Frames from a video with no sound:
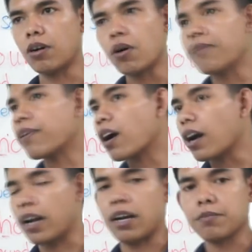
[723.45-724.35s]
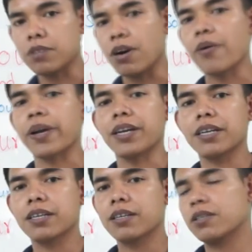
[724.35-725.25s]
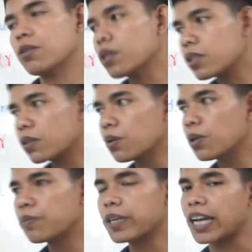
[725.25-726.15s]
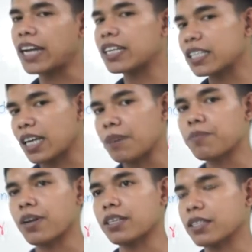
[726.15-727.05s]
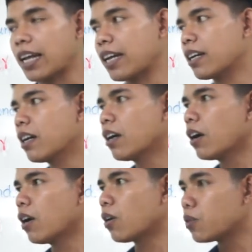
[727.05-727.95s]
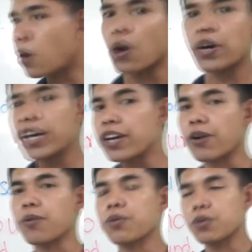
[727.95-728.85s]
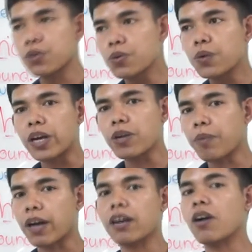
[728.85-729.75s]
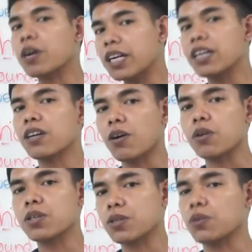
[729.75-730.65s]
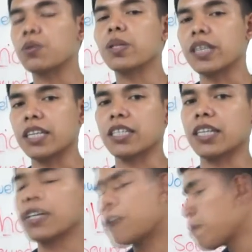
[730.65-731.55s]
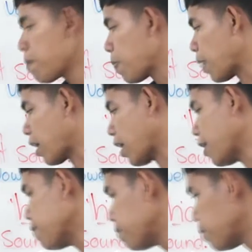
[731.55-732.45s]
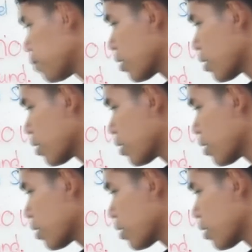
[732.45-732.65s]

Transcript: Oh, I forgot it, I'm sorry. So the school, it means that the same place that you already know. You and your partner already know the school is. Okay?